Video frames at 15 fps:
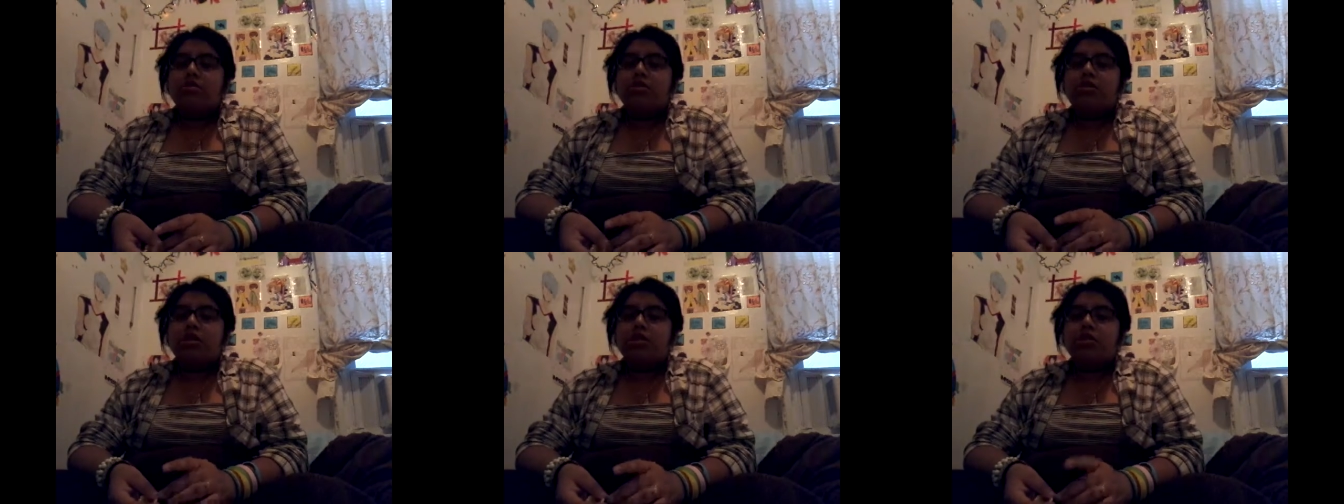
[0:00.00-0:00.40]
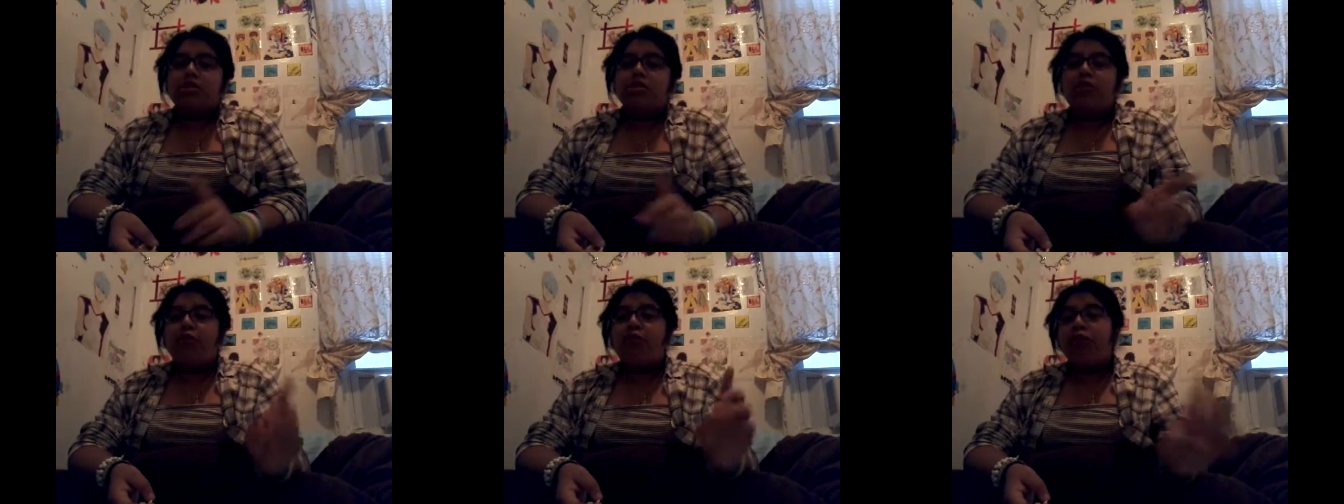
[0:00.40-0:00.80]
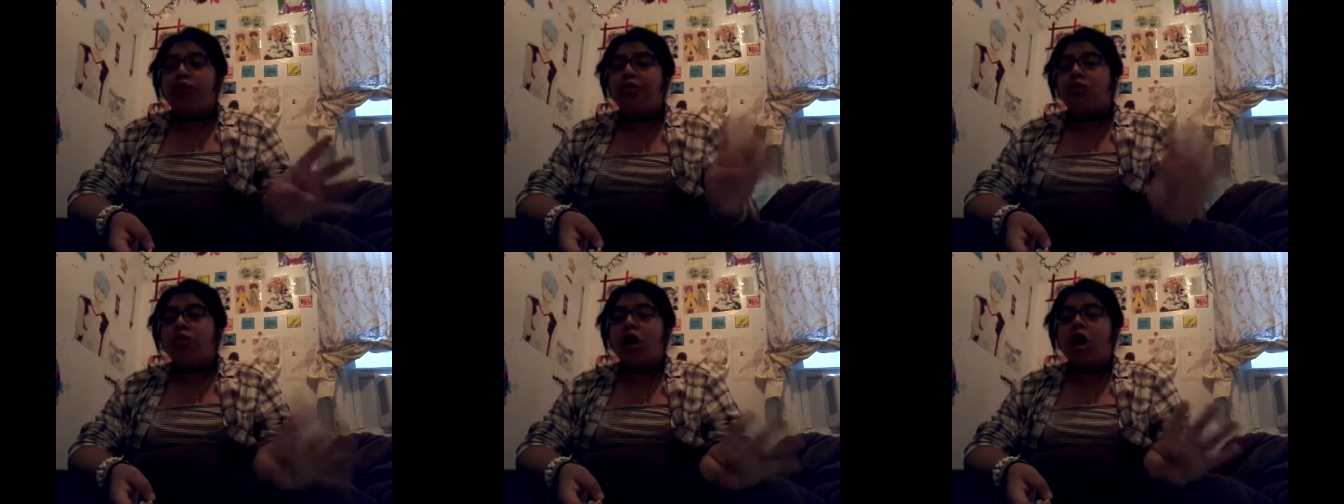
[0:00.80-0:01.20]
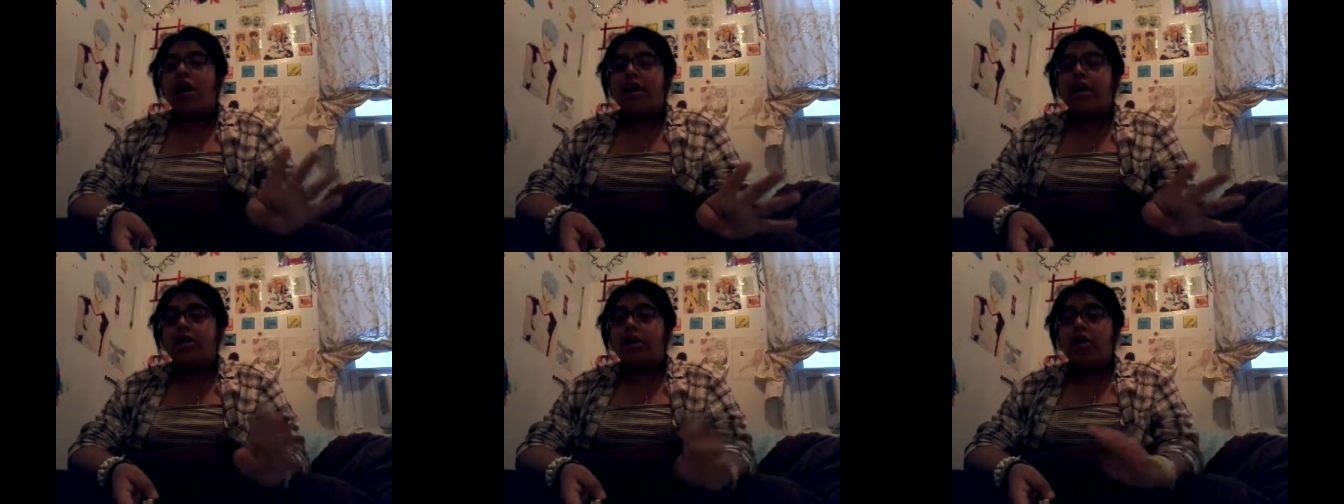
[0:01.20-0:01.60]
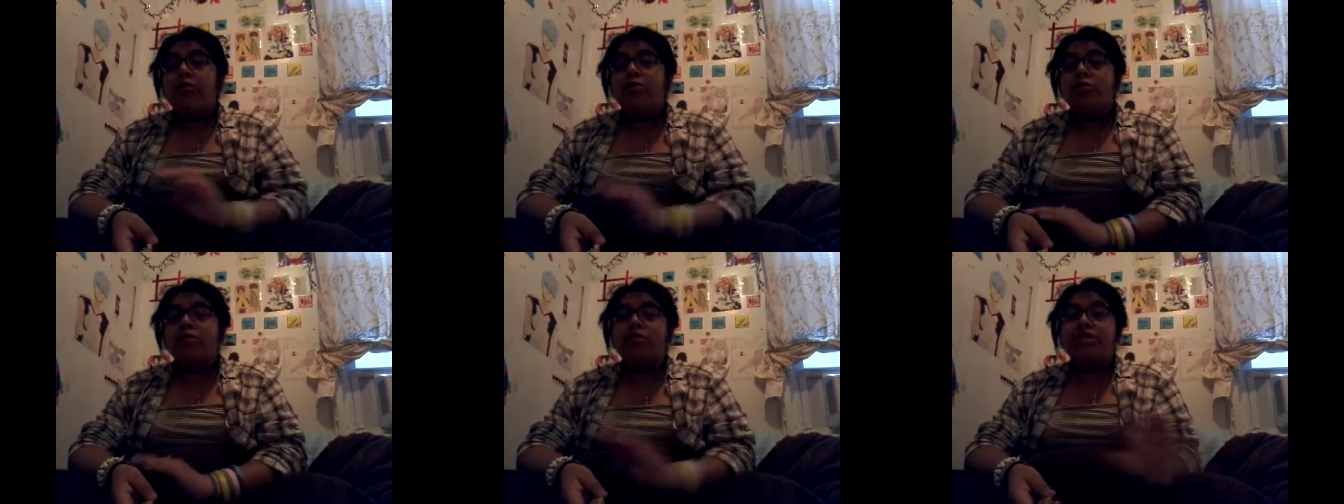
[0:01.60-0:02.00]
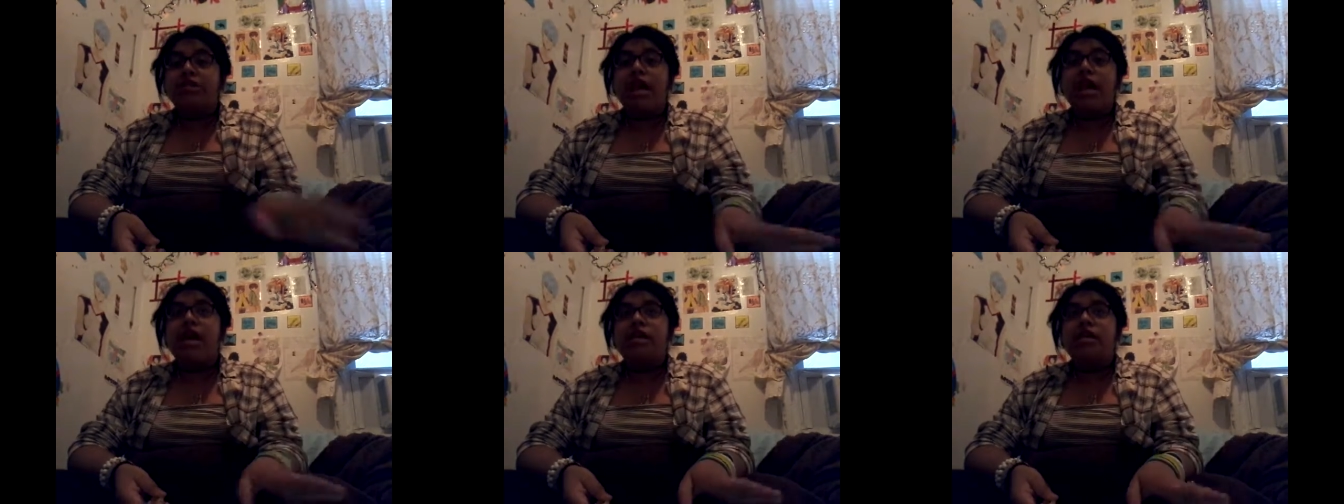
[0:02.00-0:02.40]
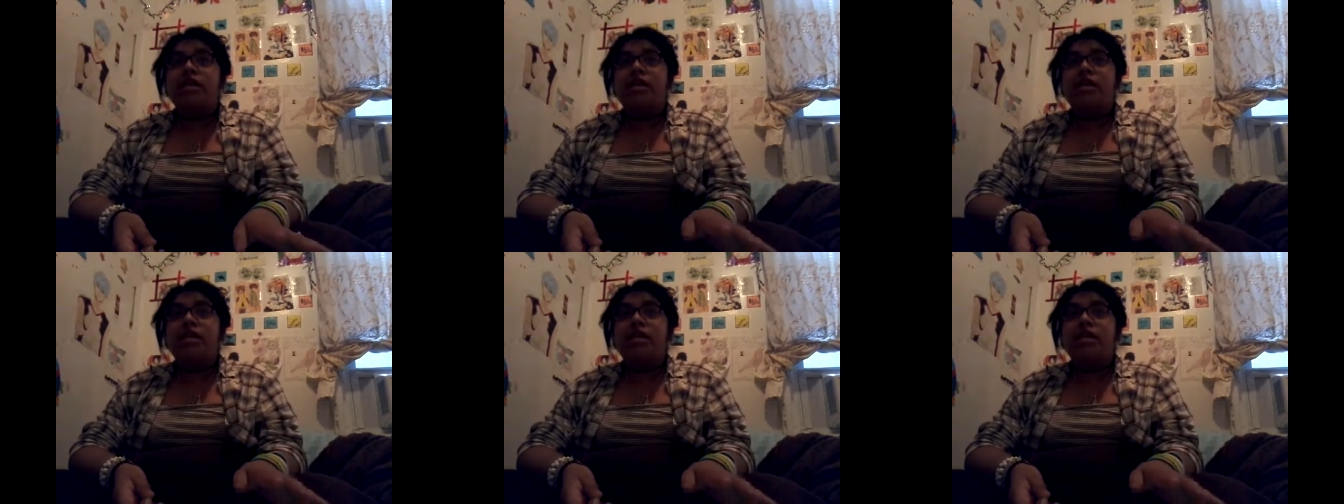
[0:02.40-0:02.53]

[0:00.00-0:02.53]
Cause the fourth Hokage, Naruto's dad,